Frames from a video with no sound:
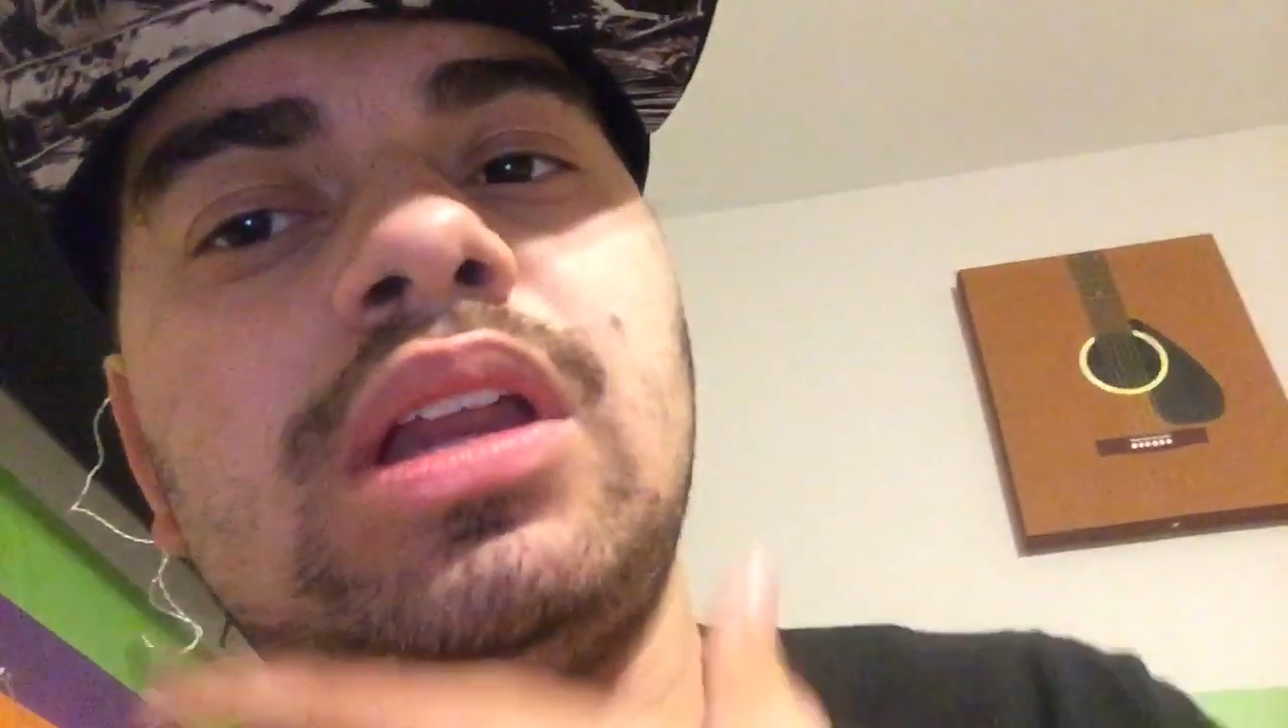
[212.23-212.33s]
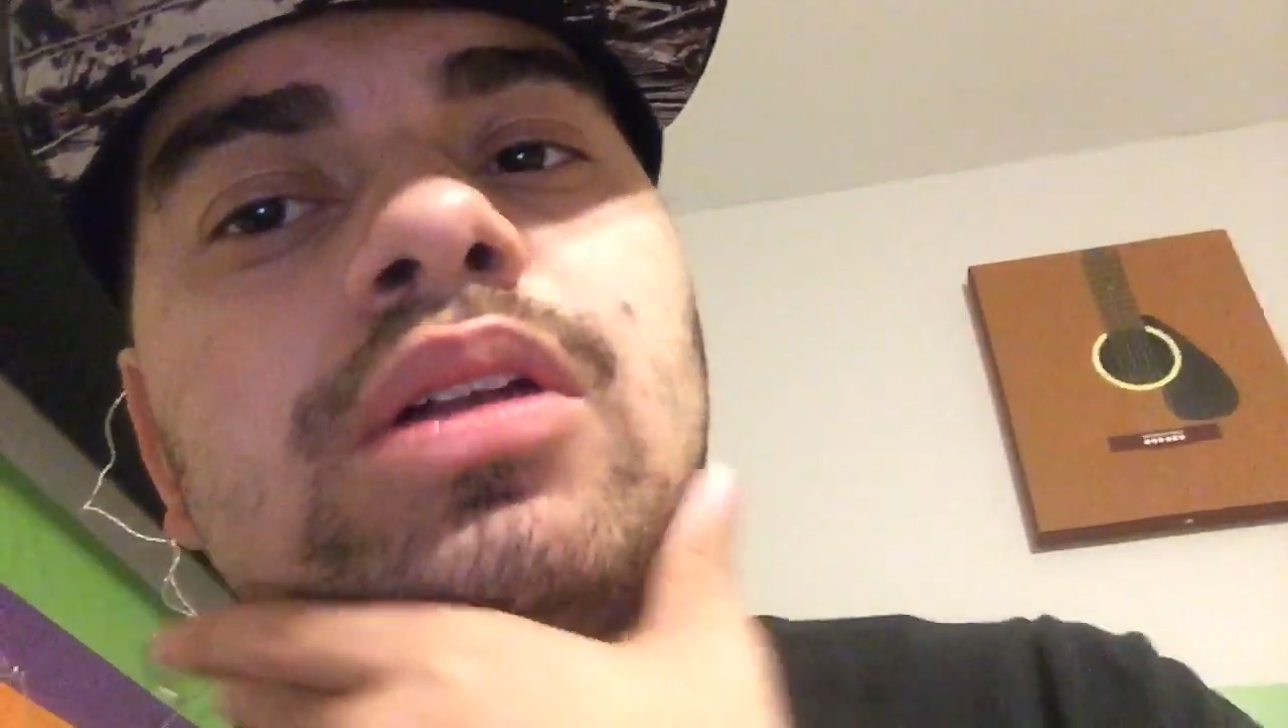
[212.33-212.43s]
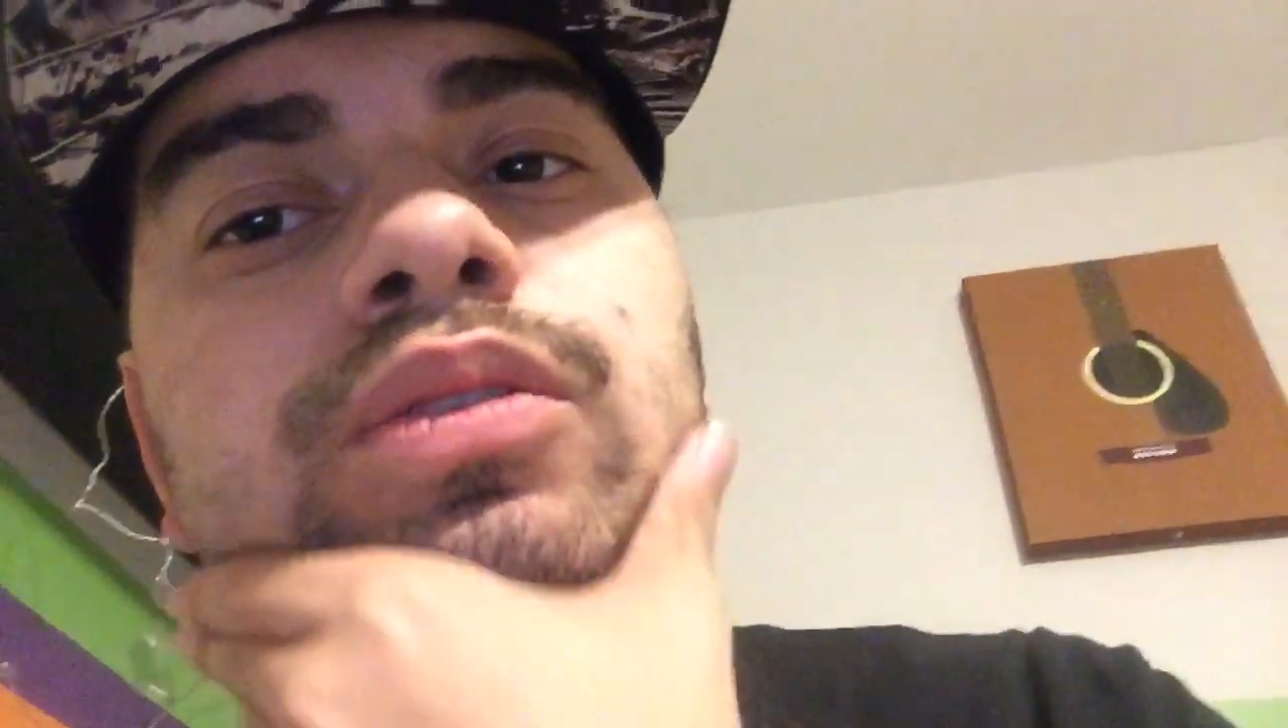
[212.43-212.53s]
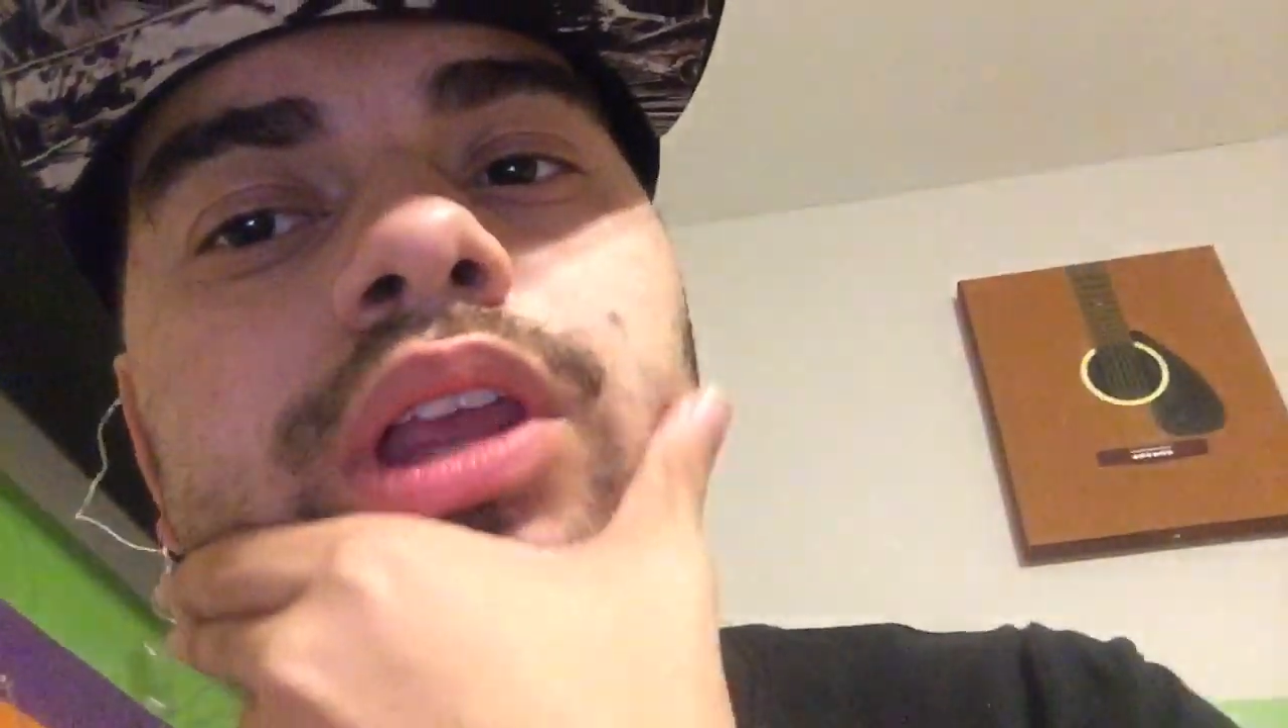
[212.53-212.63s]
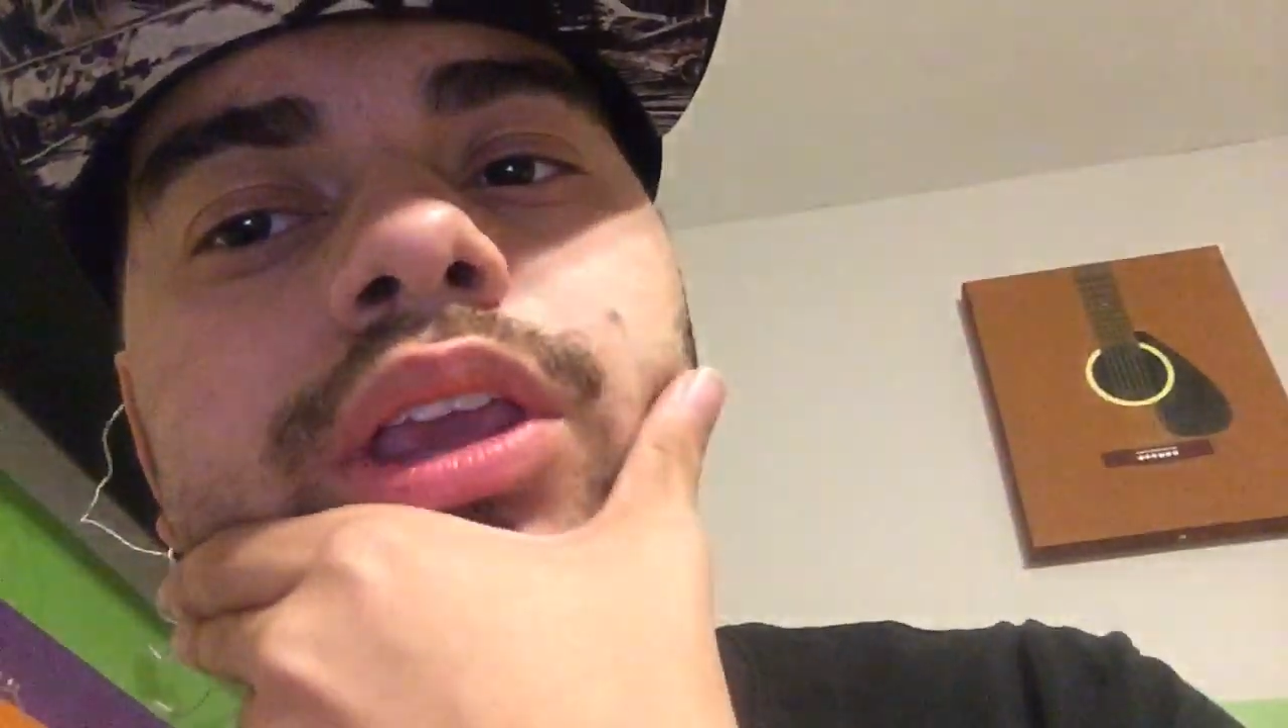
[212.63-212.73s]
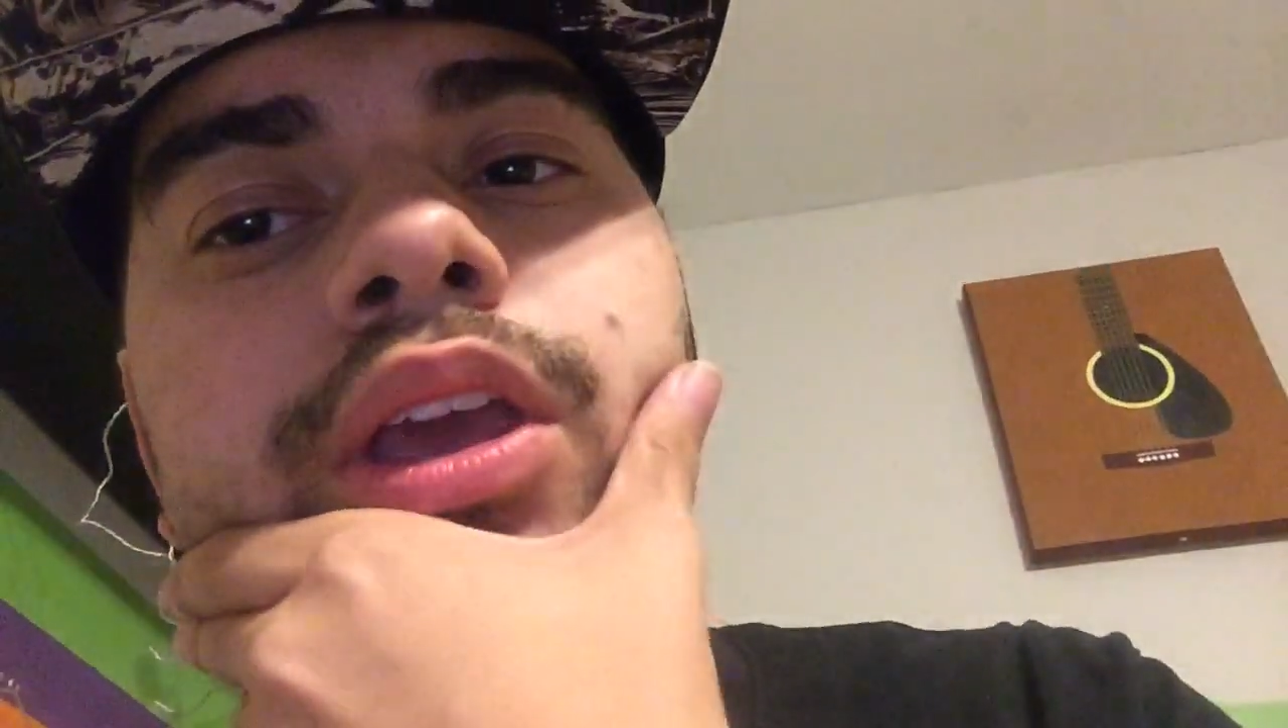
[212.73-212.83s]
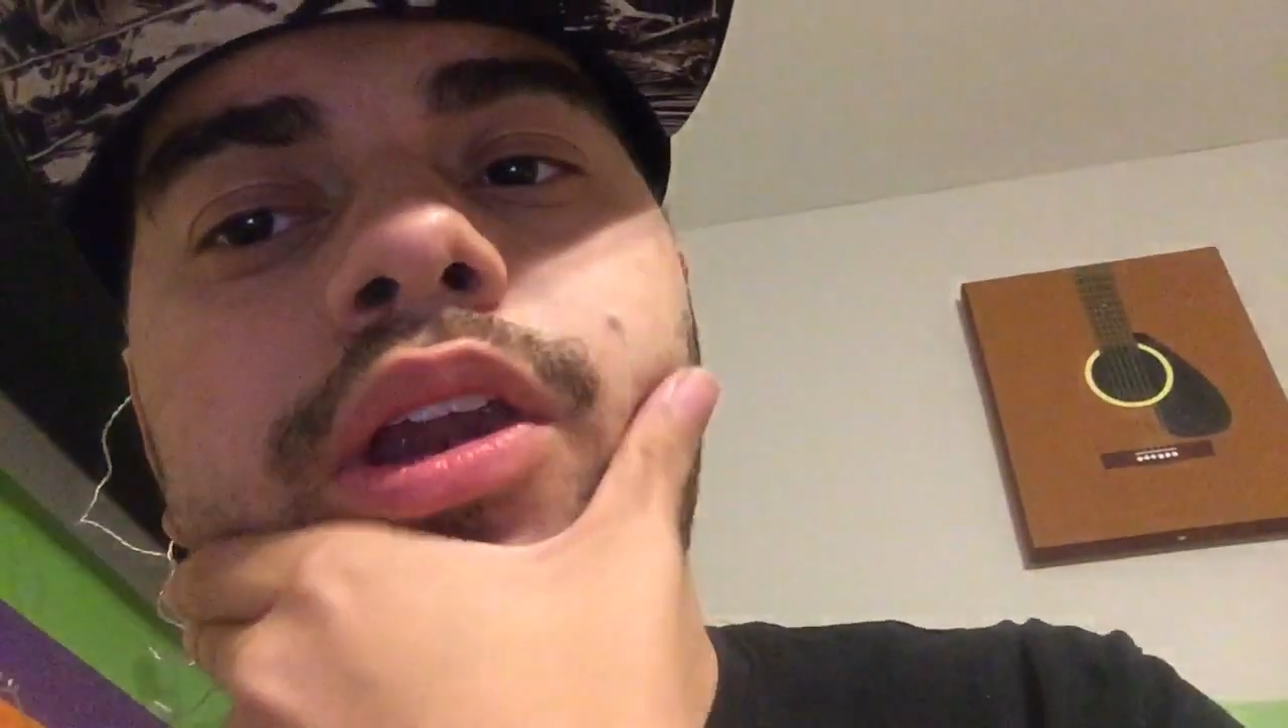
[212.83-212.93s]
I don't like